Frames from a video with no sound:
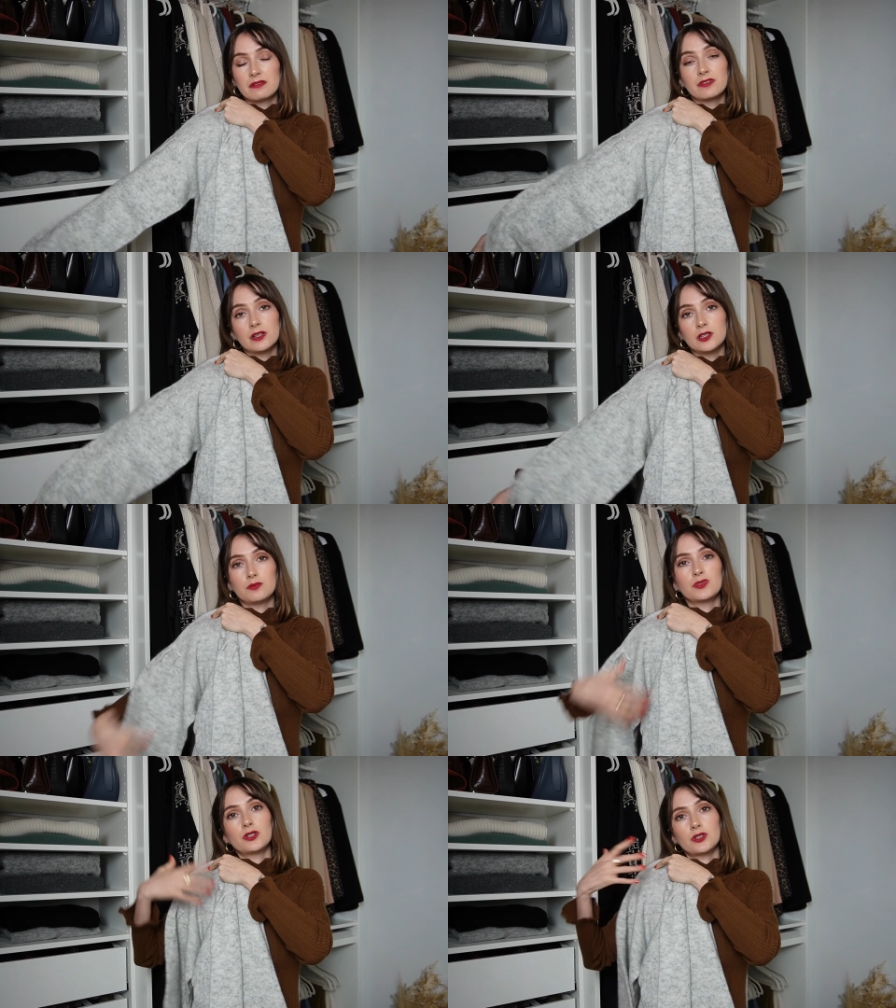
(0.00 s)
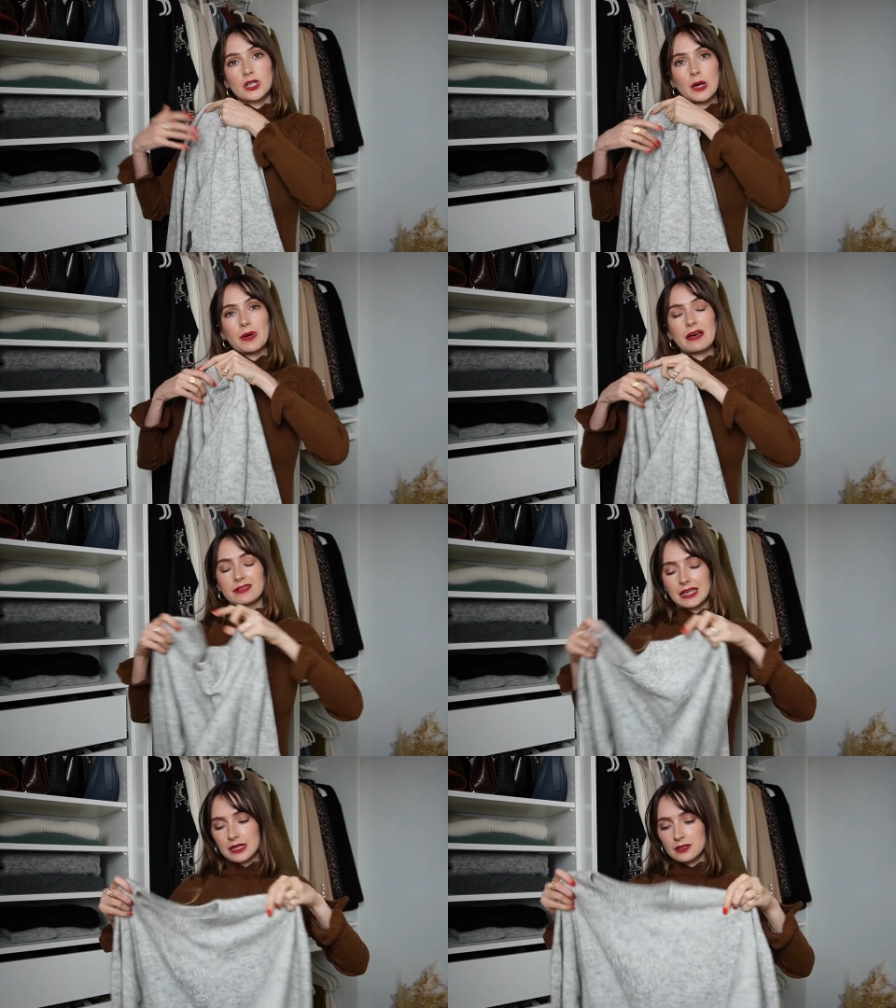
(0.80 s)
volume to your top half
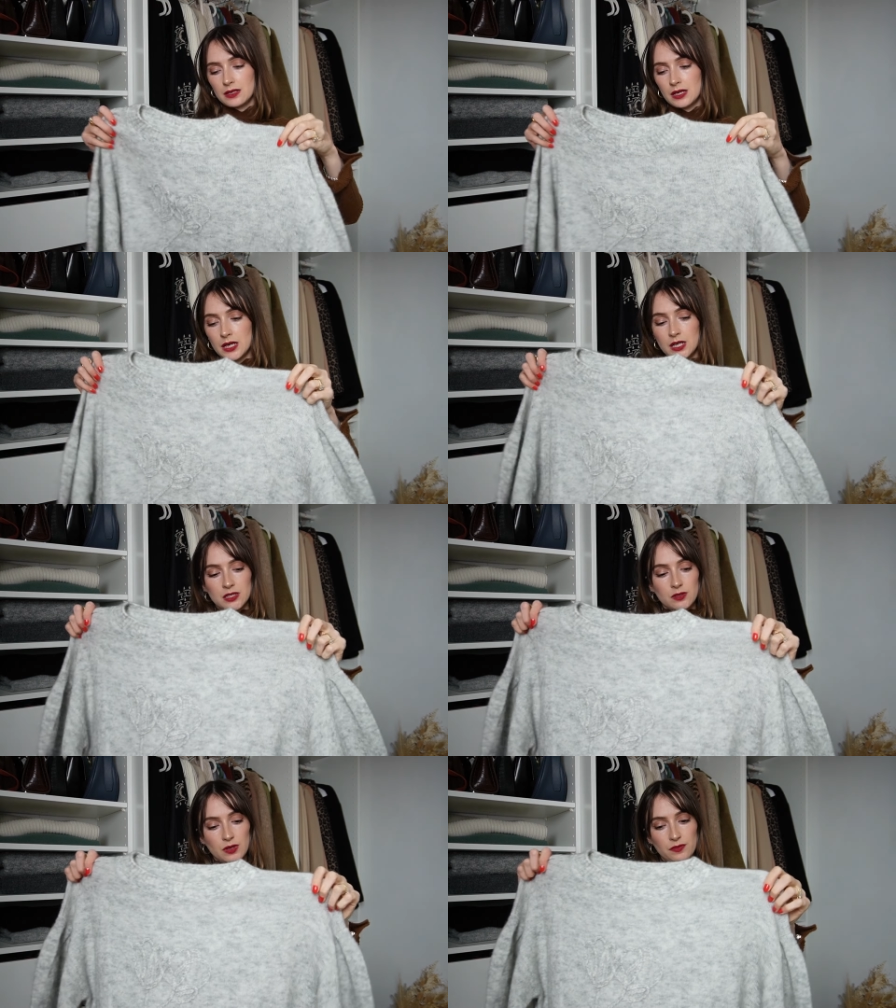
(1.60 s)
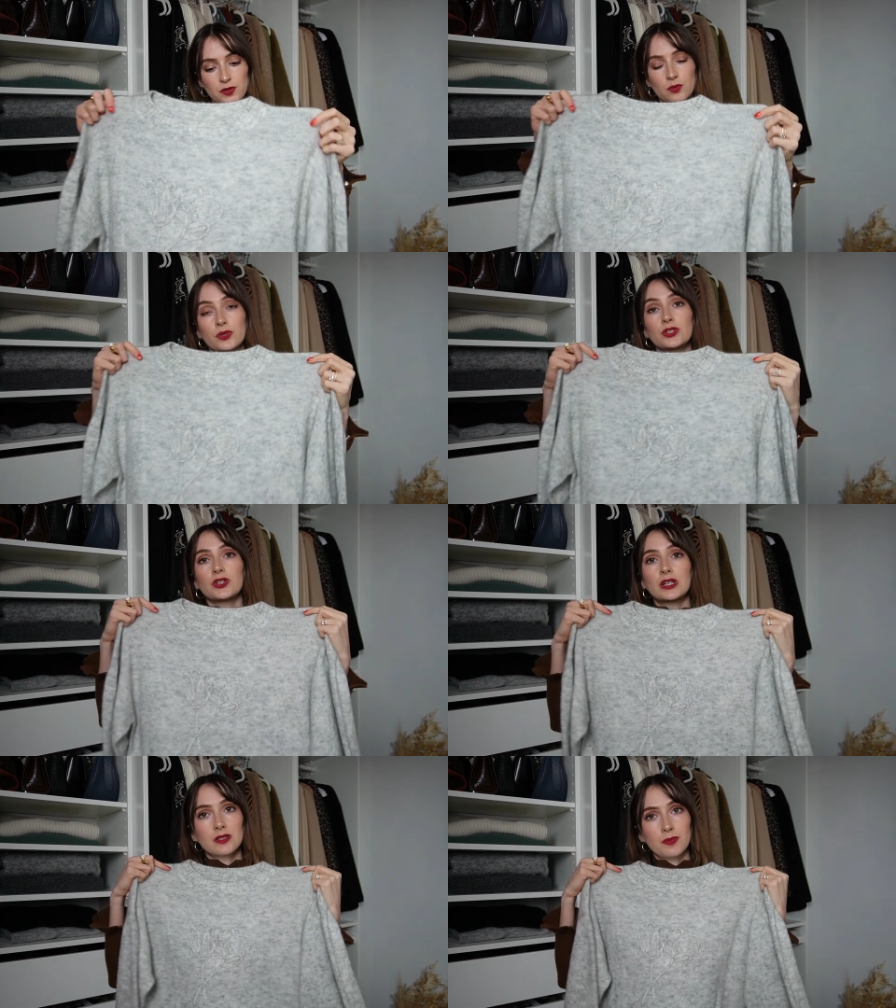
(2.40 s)
again. So if you were trying to